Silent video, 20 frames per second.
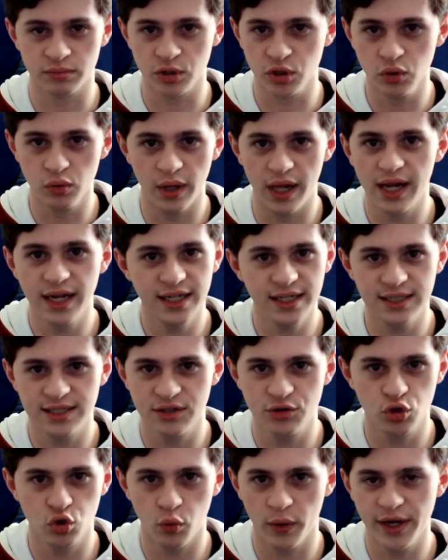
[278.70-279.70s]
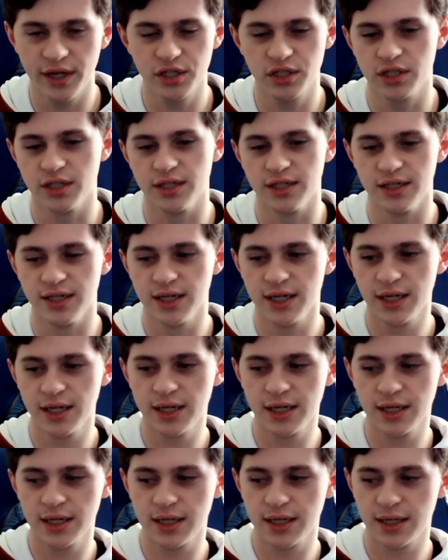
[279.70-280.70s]
do any situation
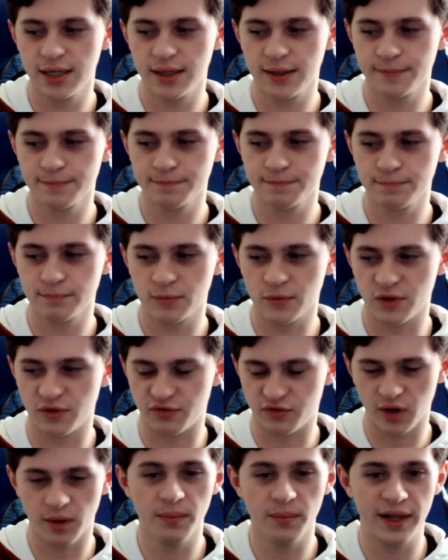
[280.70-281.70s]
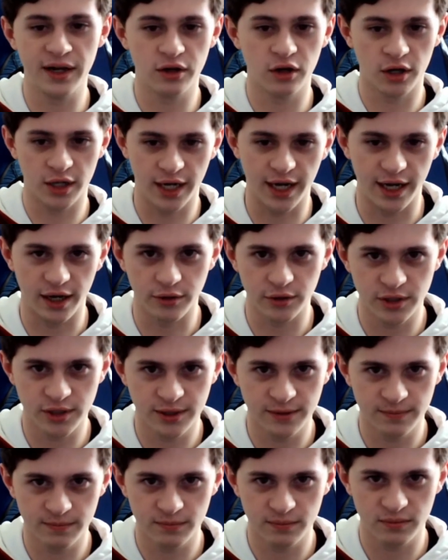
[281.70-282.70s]
from there on out
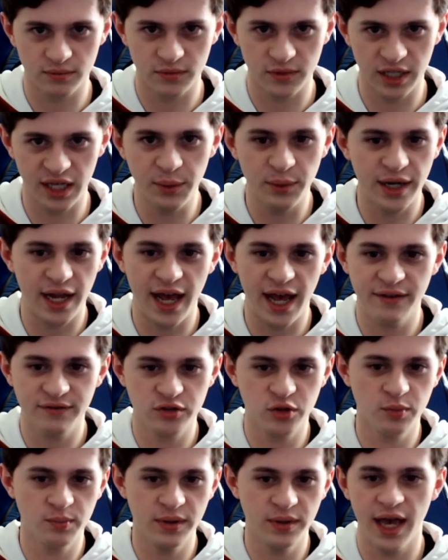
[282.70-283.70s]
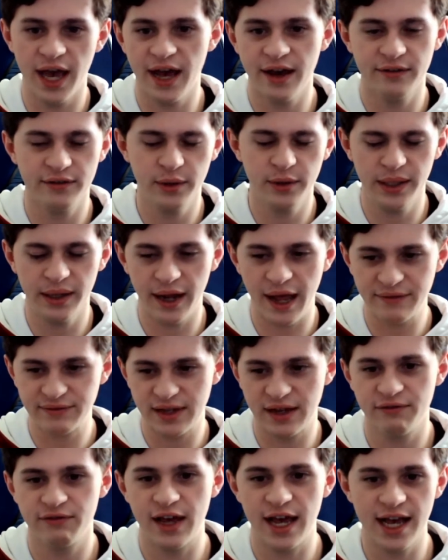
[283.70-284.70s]
he would have to be have. he'd have to
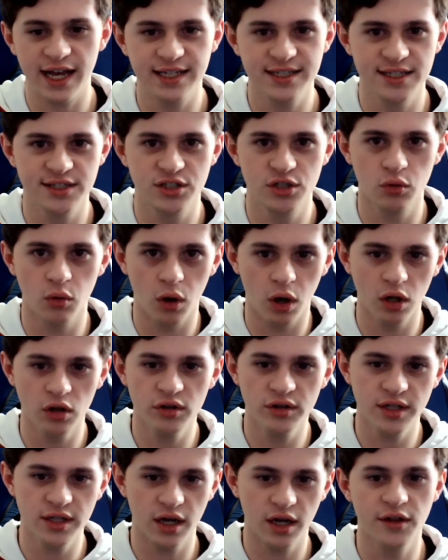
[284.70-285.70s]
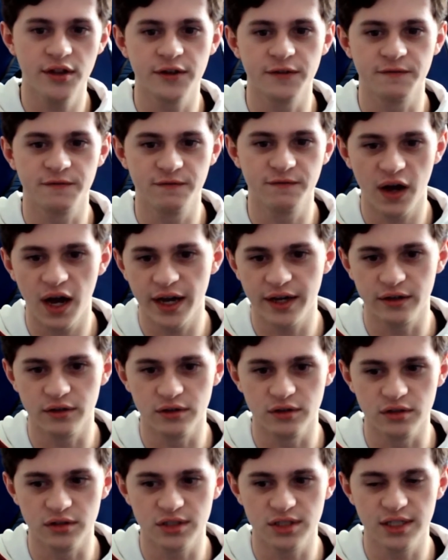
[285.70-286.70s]
have access to all of the other
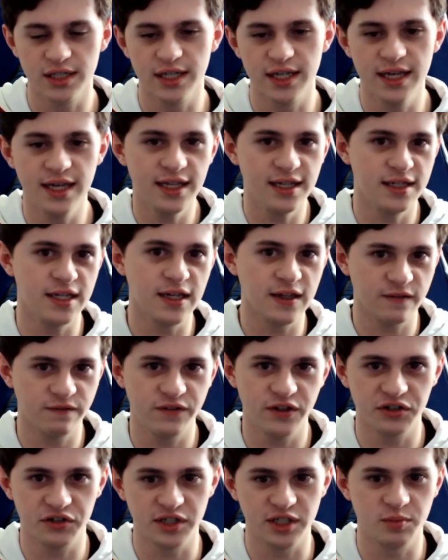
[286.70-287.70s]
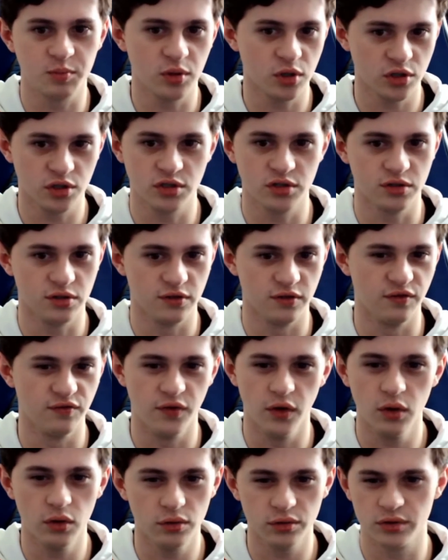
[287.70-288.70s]
files in Nick Fury's personal
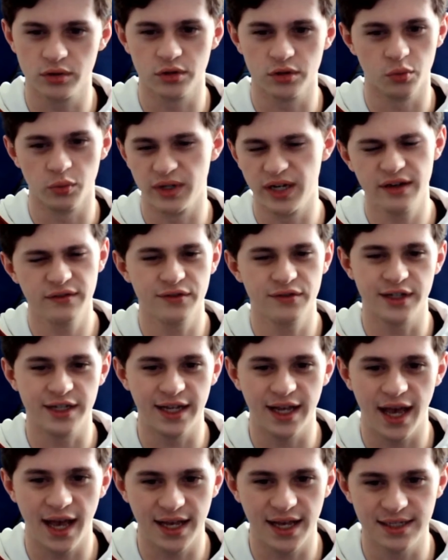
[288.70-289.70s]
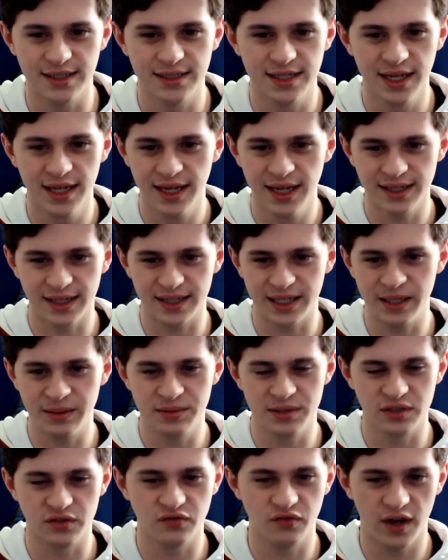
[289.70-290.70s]
vault or whatever he has that
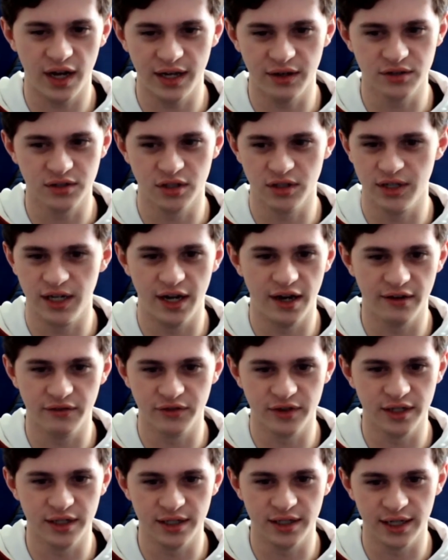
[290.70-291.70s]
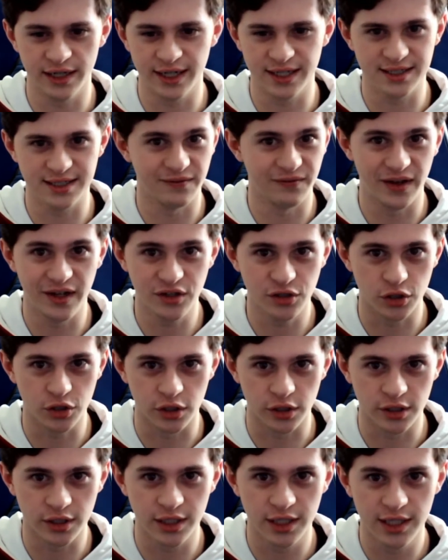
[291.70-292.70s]
keeps his files on every, I guess,
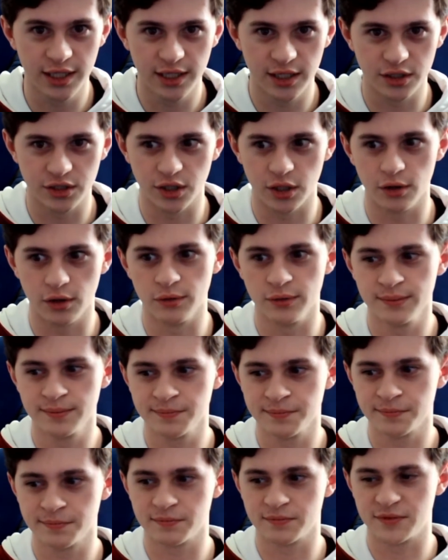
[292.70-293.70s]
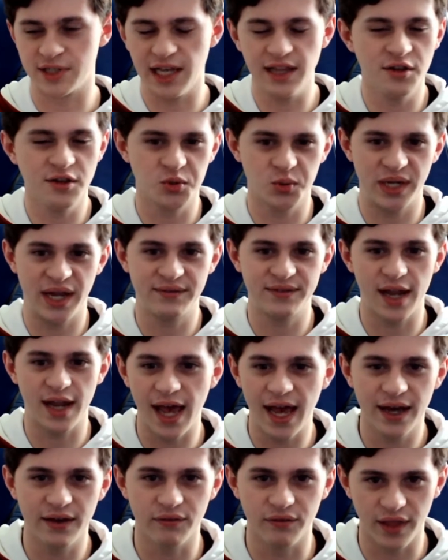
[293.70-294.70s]
Avenger. So Talos would have to
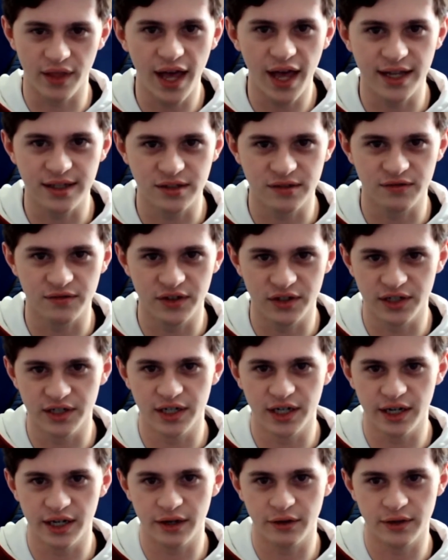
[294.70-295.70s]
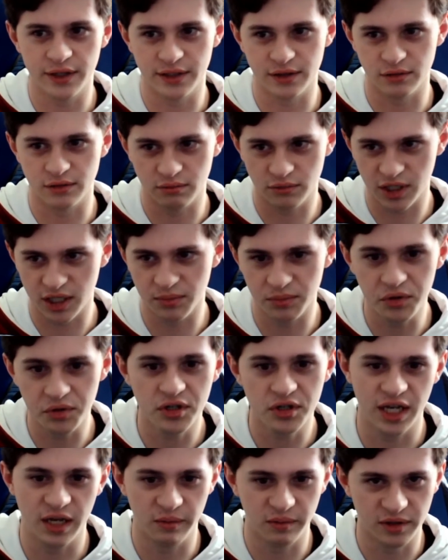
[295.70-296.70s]
have that to figure out and
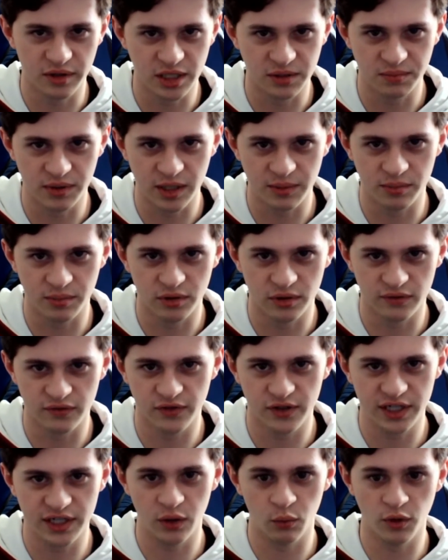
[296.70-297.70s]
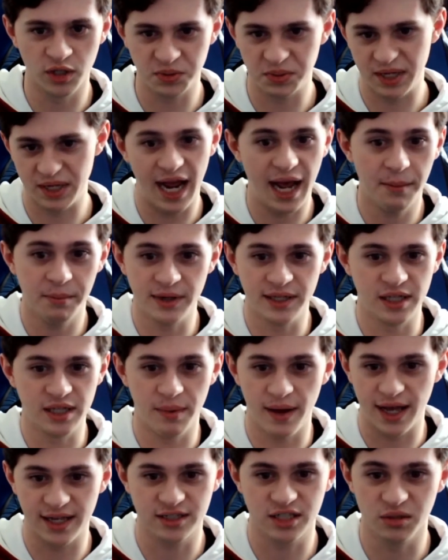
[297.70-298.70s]
communicate with these people and figure out what's been happening the
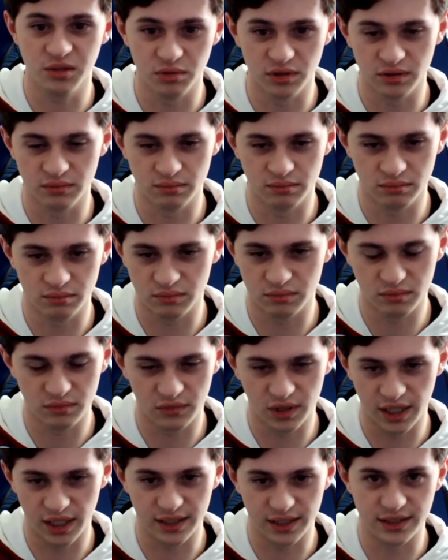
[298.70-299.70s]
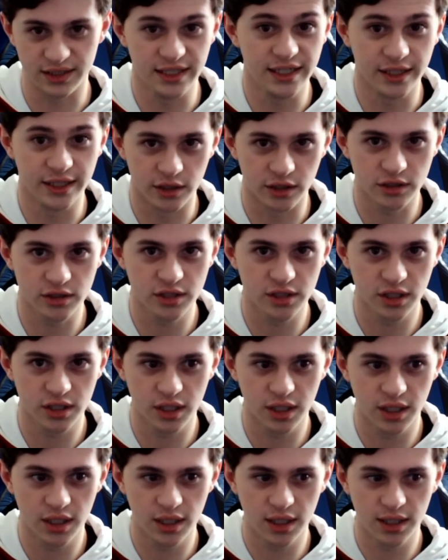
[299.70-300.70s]
past couple like years.
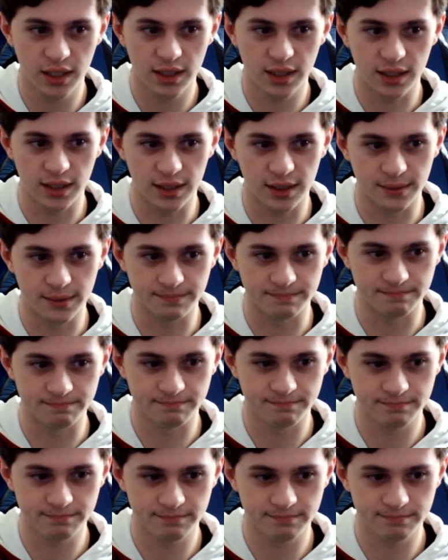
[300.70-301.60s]
Um,